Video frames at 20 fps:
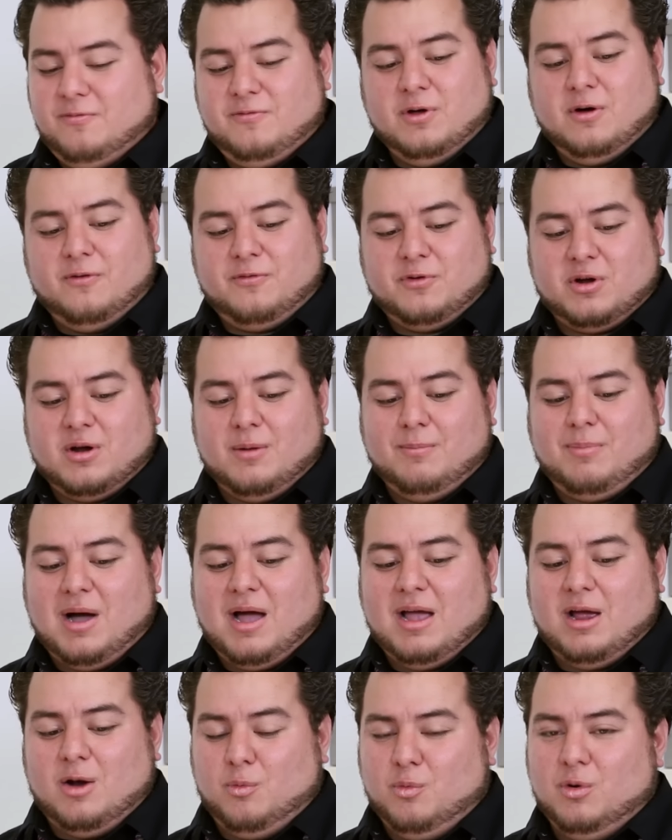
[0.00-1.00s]
Well, Phil, if you're going to
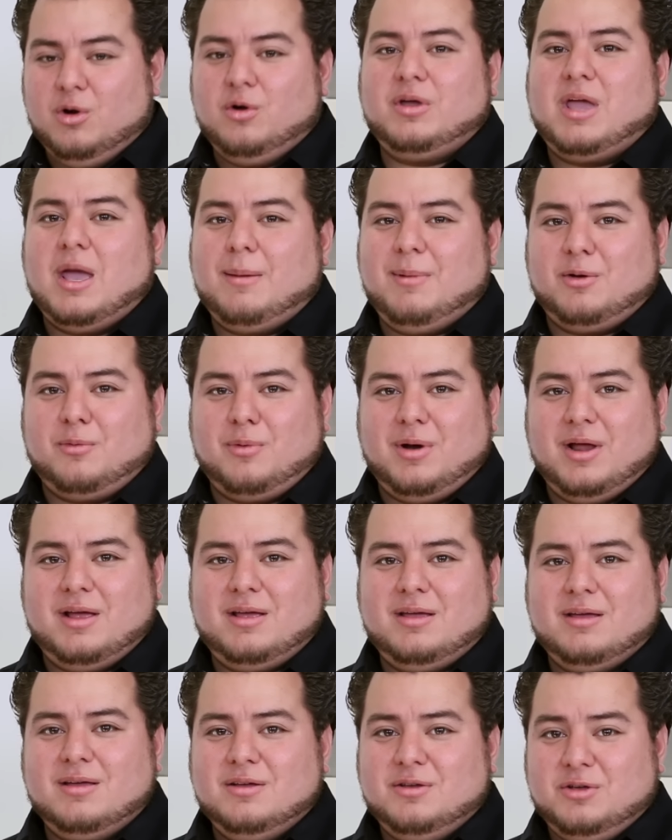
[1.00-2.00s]
buy a real gaming
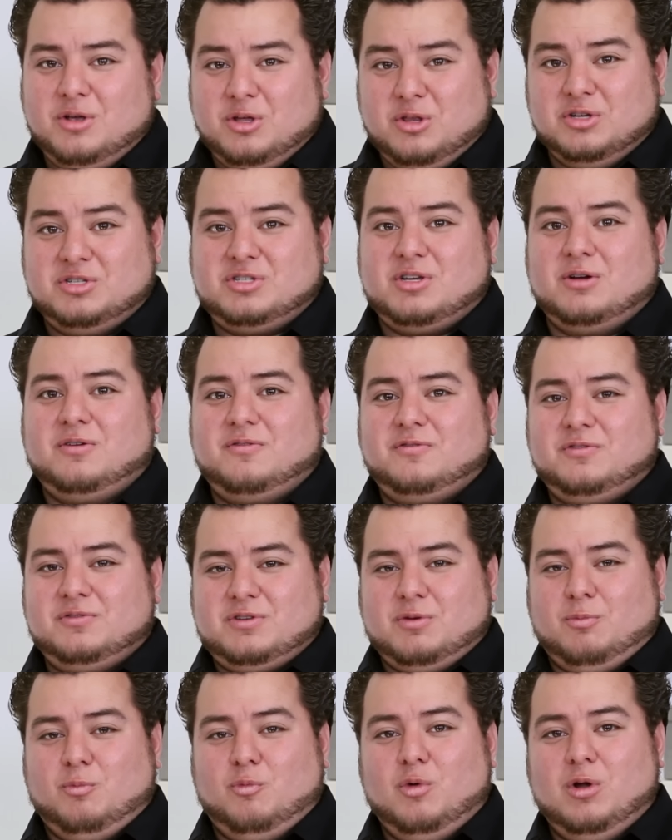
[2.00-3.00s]
rig, you deserve
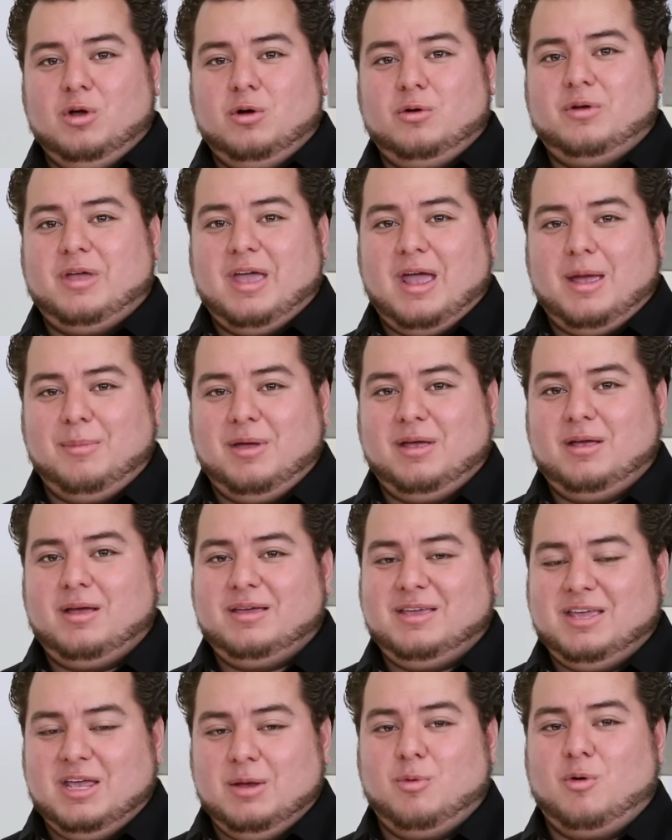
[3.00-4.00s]
some real gaming
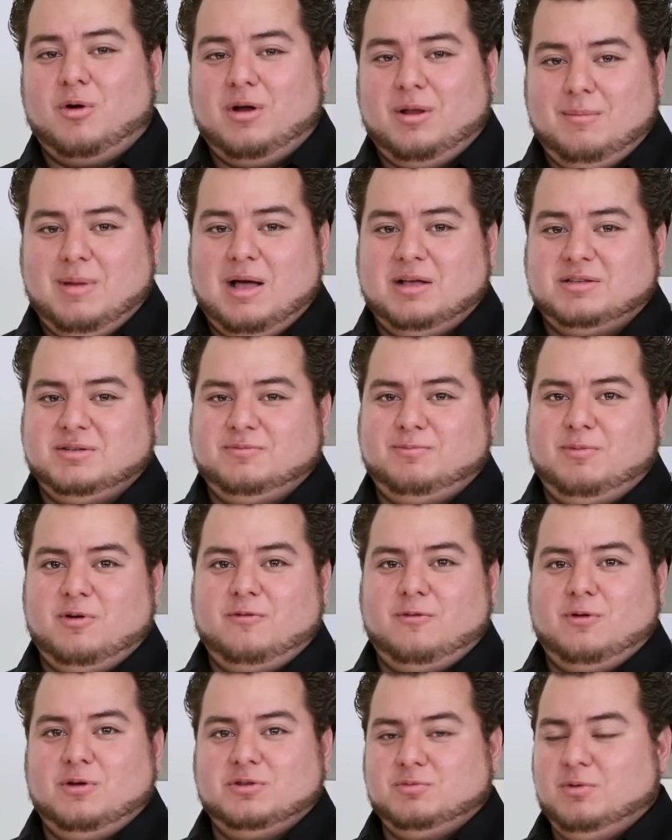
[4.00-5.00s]
keyboard and mouse
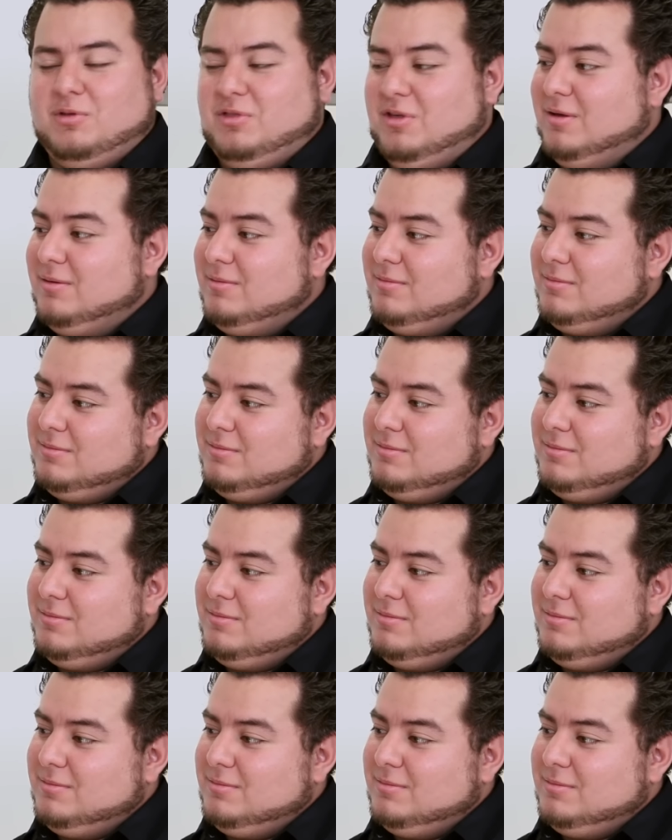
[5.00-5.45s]
peripherals with it.